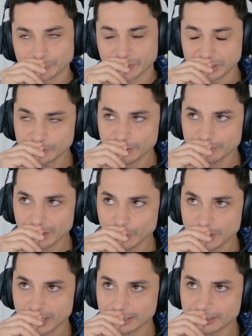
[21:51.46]
did you
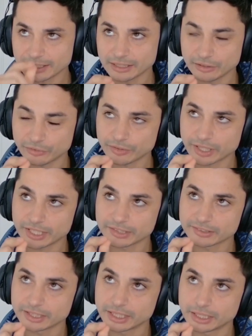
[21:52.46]
evaluate the
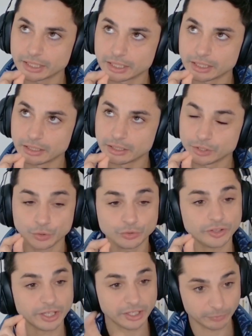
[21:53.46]
difference in
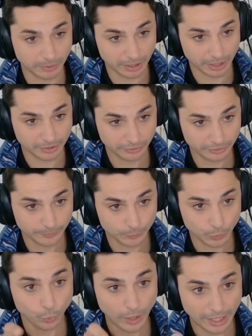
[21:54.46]
user experience
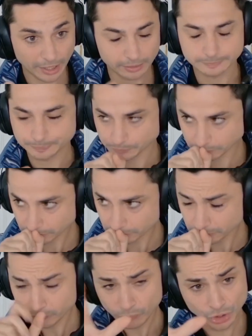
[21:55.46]
when
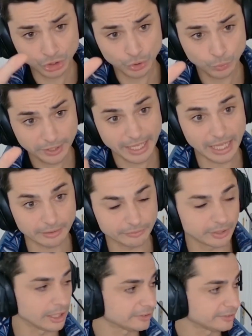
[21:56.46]
you would have,
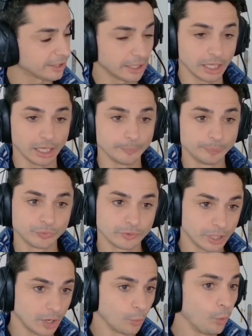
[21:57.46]
let's say,
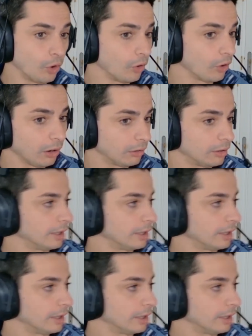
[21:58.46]
a wall